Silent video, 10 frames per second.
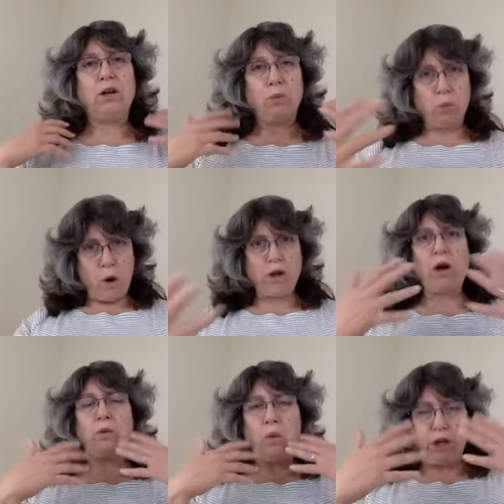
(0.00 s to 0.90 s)
one
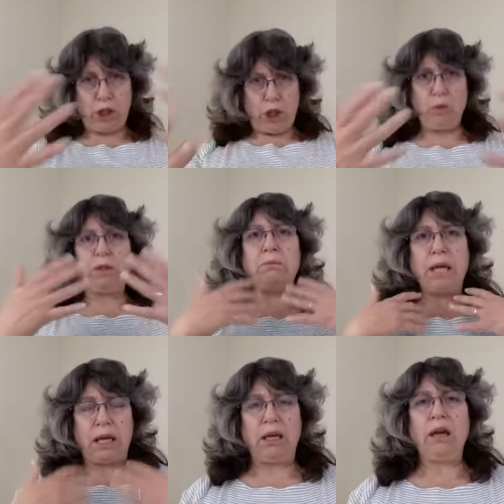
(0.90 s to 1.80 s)
on one, you and
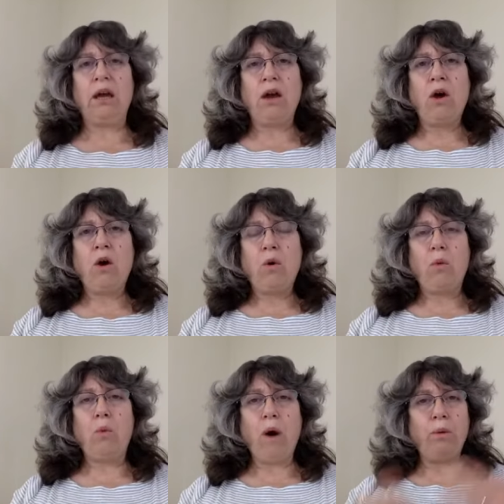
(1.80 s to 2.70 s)
me,
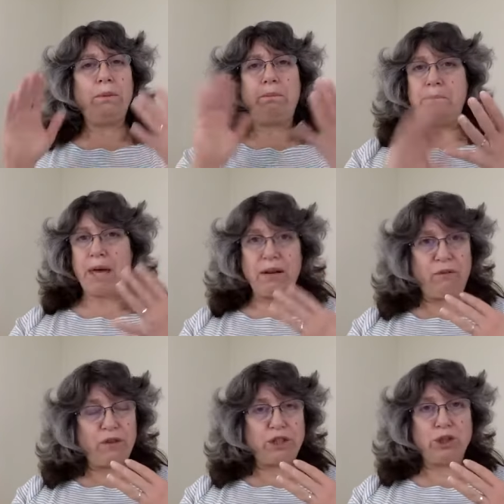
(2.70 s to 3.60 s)
what would
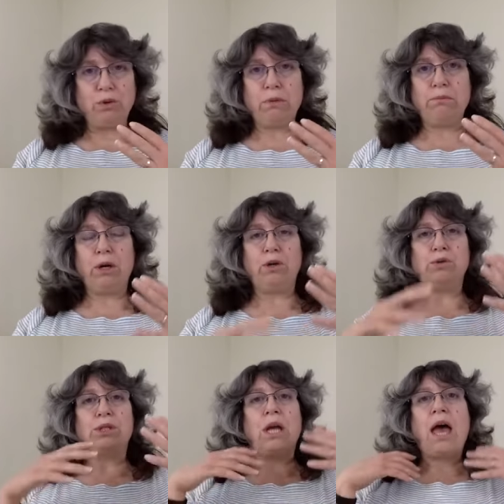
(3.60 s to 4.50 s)
benefit you the
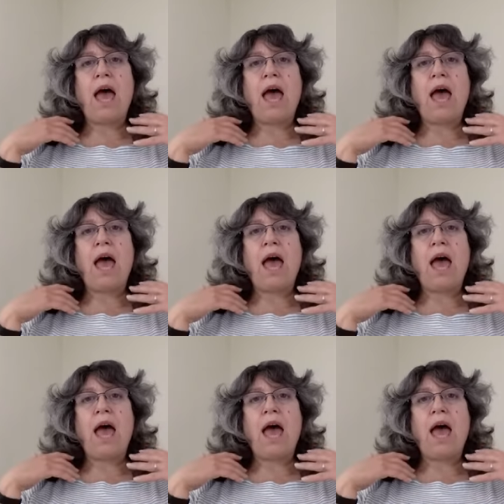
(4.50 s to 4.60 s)
most,